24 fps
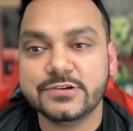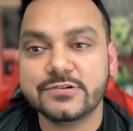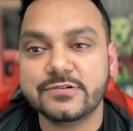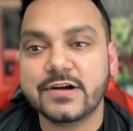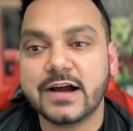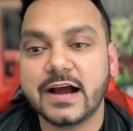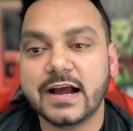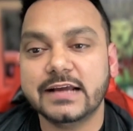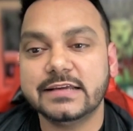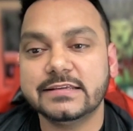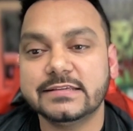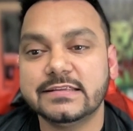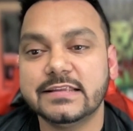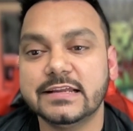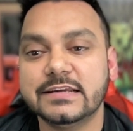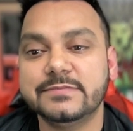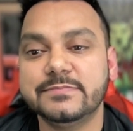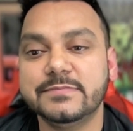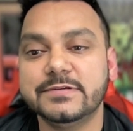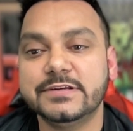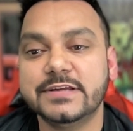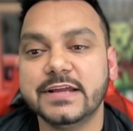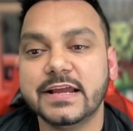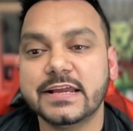guys. Let
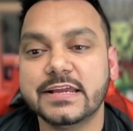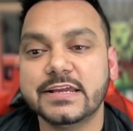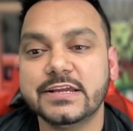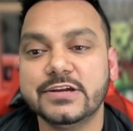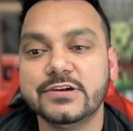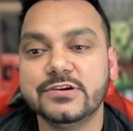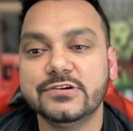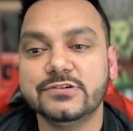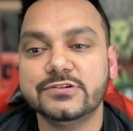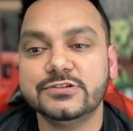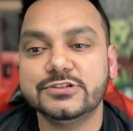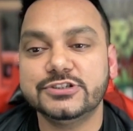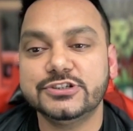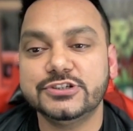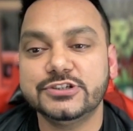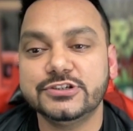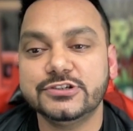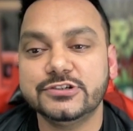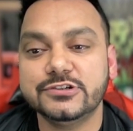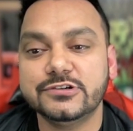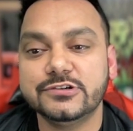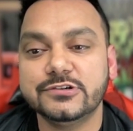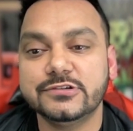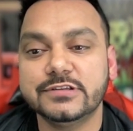me take you
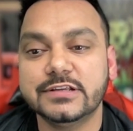to,